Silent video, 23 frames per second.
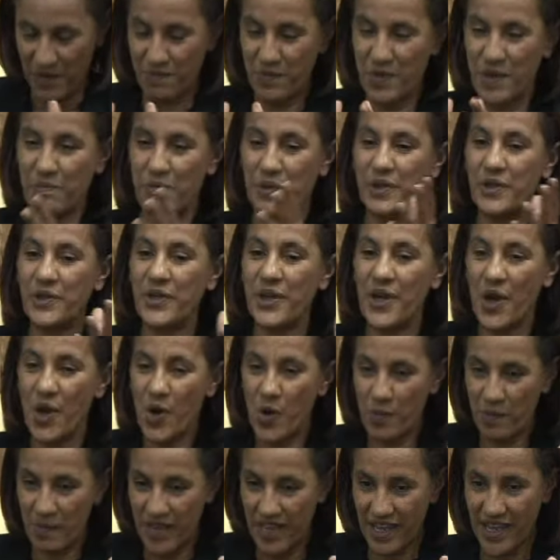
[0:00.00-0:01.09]
people
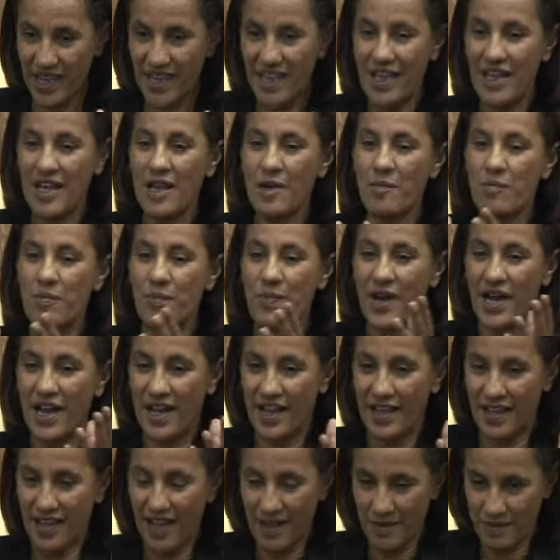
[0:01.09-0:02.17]
know me
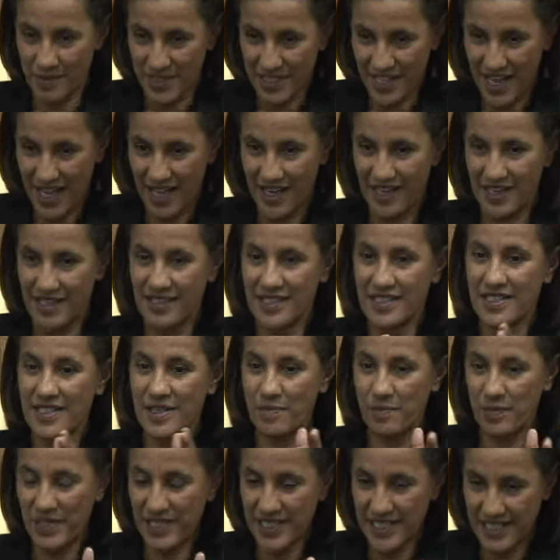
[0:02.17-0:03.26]
by Amsale, the
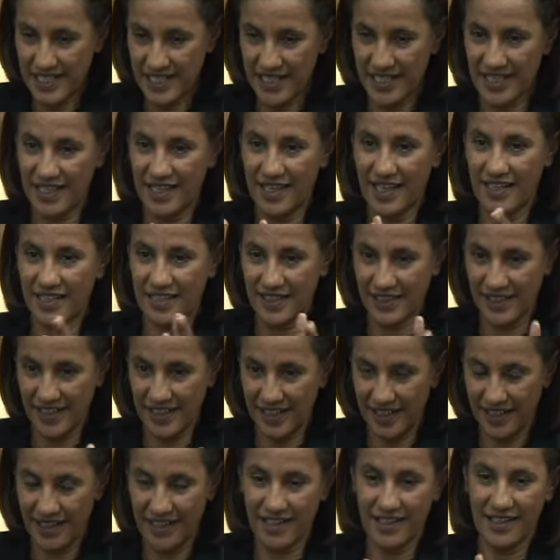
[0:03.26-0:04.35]
simplicity, that
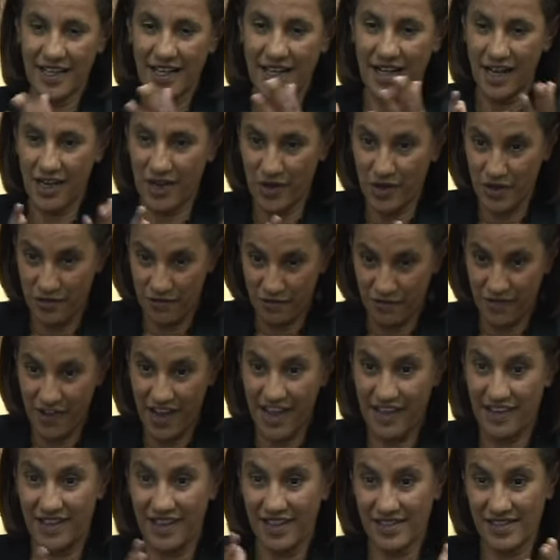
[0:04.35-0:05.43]
clean thing that I couldn't
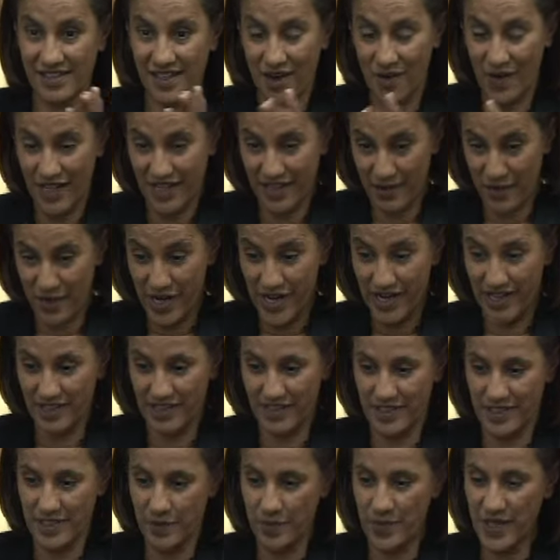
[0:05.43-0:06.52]
find. That's how I
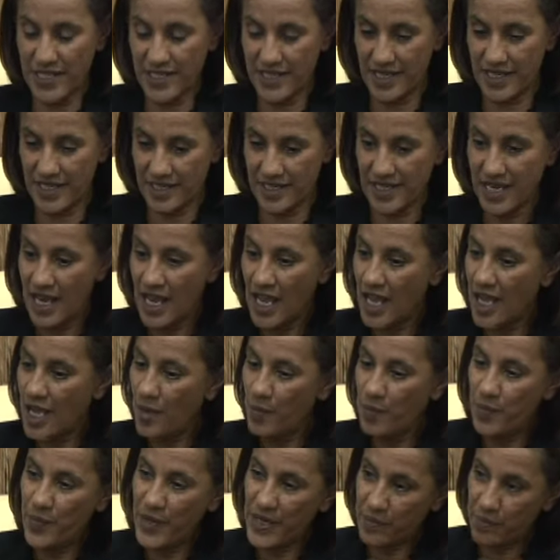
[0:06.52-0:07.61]
created this business.
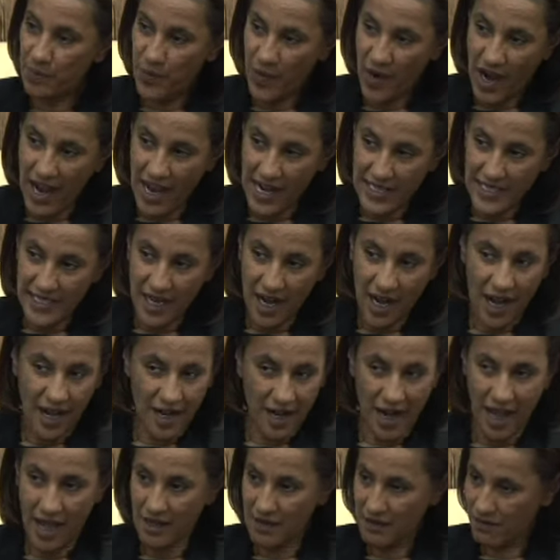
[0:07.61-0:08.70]
But brides are
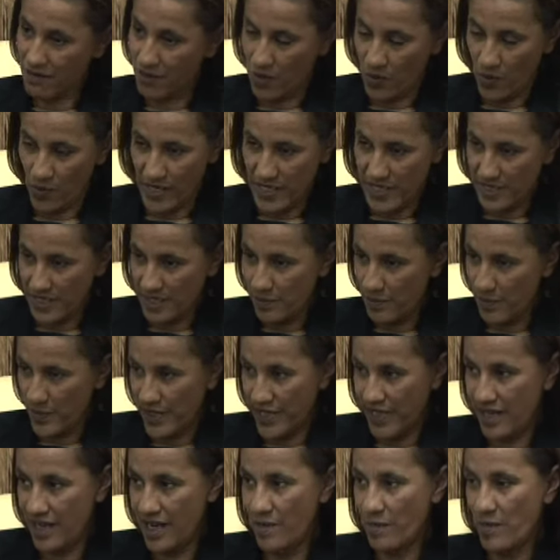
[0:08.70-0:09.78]
not always
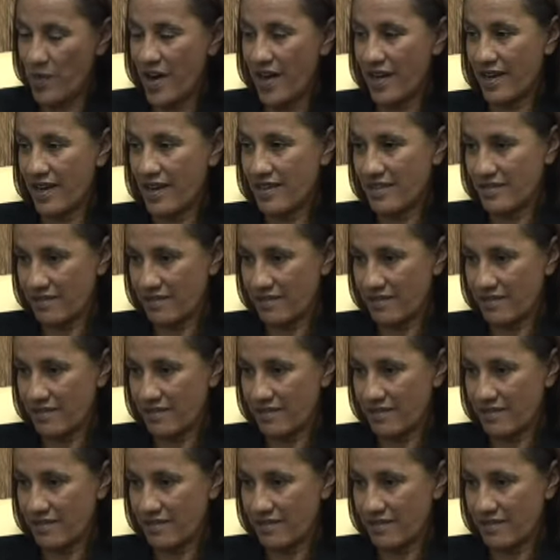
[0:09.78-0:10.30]
simple, and then bride